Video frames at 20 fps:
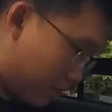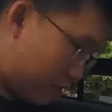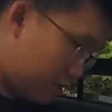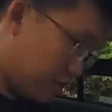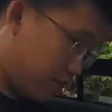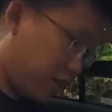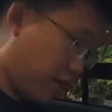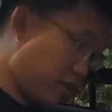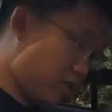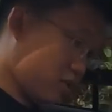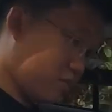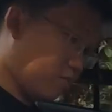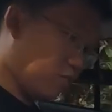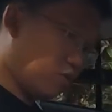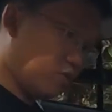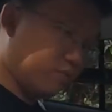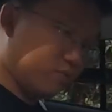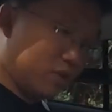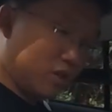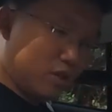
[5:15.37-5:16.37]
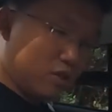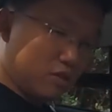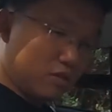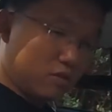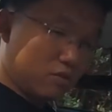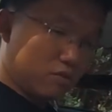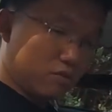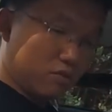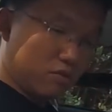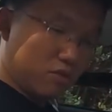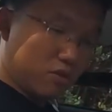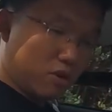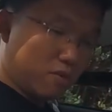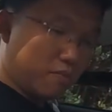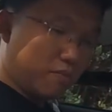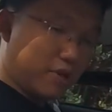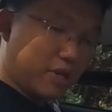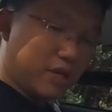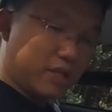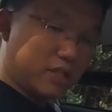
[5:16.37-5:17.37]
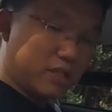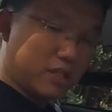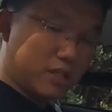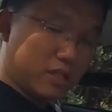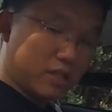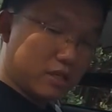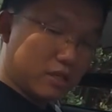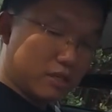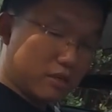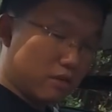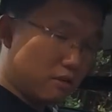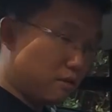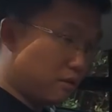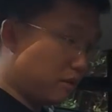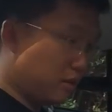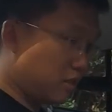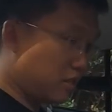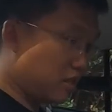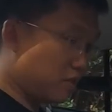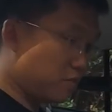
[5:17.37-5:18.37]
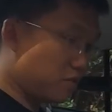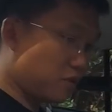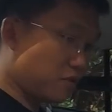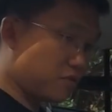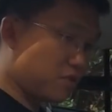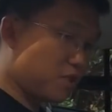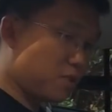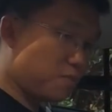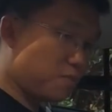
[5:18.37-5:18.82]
decent thigh support, so no complaints here in terms of